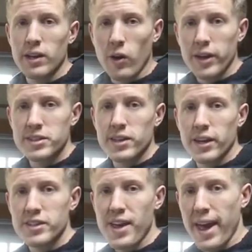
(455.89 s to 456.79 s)
Now, I
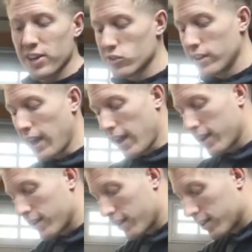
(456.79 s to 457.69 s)
decided to actually
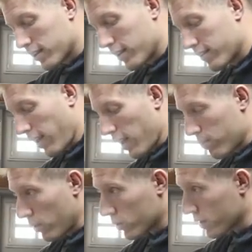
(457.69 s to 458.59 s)
add in these
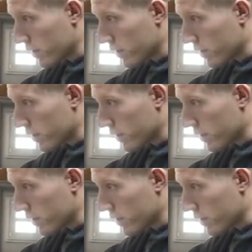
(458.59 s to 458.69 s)
A-pillar